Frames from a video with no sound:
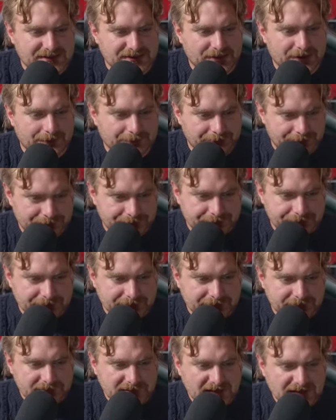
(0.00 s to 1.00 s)
So
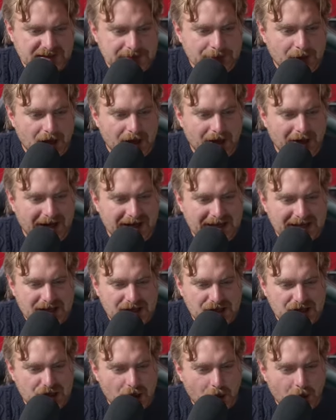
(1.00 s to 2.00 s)
to my eye,
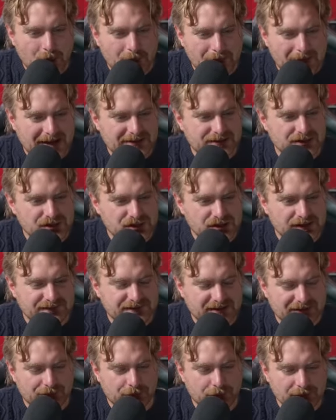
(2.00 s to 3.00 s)
no major
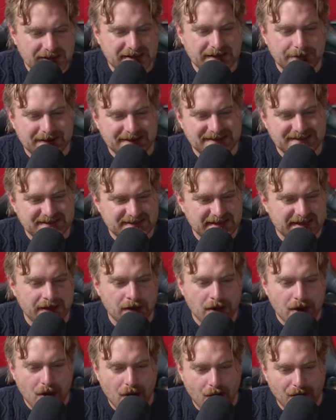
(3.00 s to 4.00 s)
shifts have really been seen
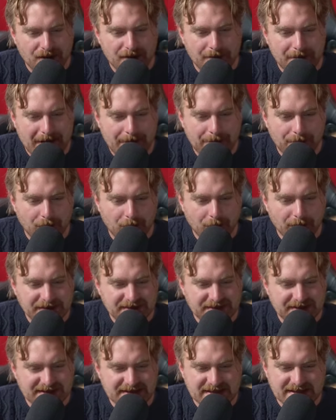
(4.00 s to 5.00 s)
on the map. All we
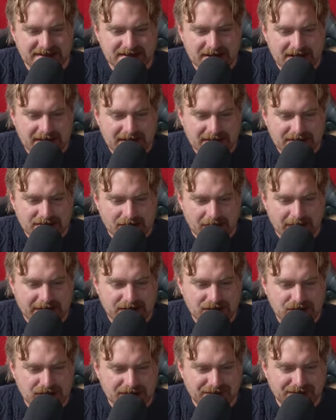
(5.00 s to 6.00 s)
see is this tiny
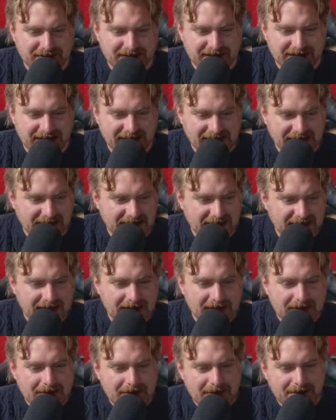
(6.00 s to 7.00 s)
shift in here
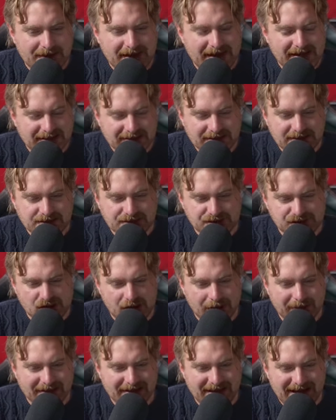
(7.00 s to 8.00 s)
that is
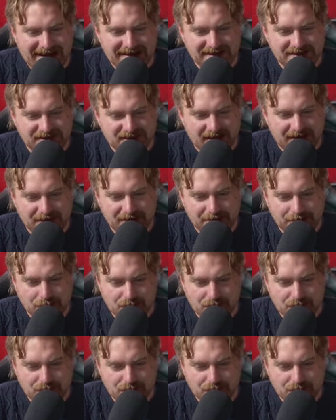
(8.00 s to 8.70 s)
showing a southern